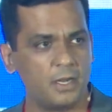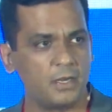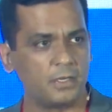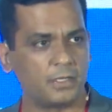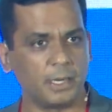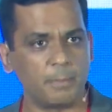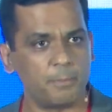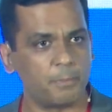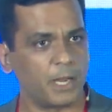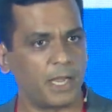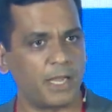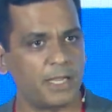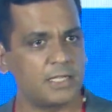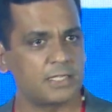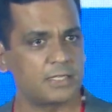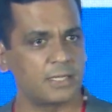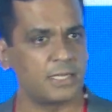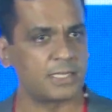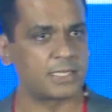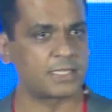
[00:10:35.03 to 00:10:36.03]
Compliance
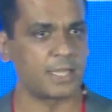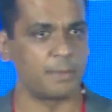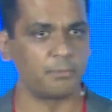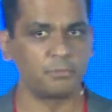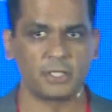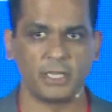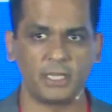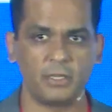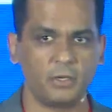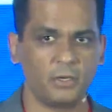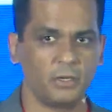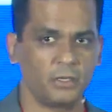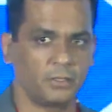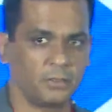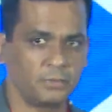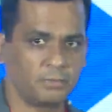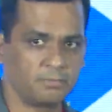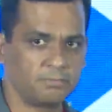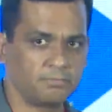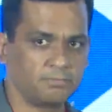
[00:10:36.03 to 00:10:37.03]
is something
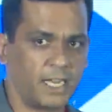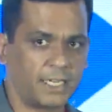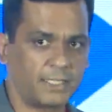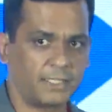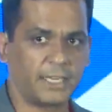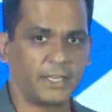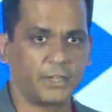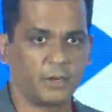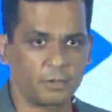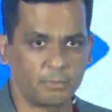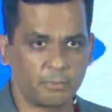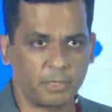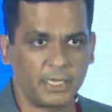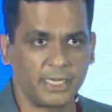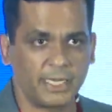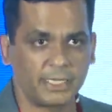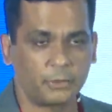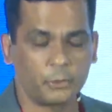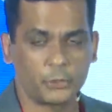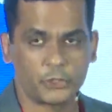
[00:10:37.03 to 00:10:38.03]
that cannot be
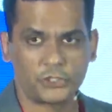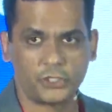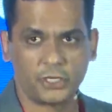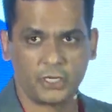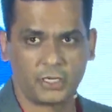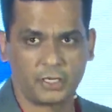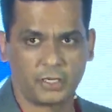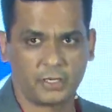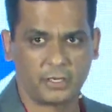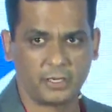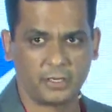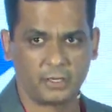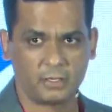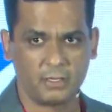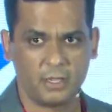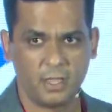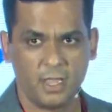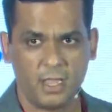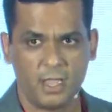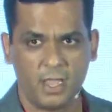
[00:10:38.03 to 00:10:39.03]
negotiated here.
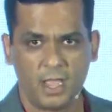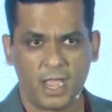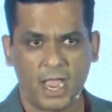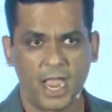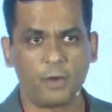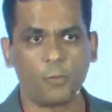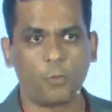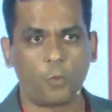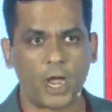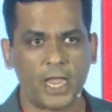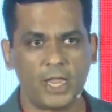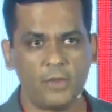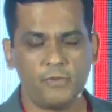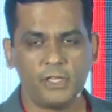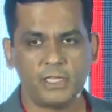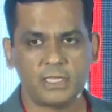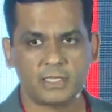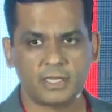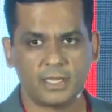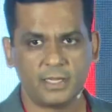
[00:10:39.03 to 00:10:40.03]
And why we
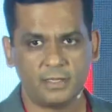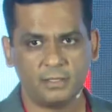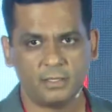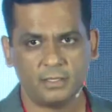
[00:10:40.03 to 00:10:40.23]
say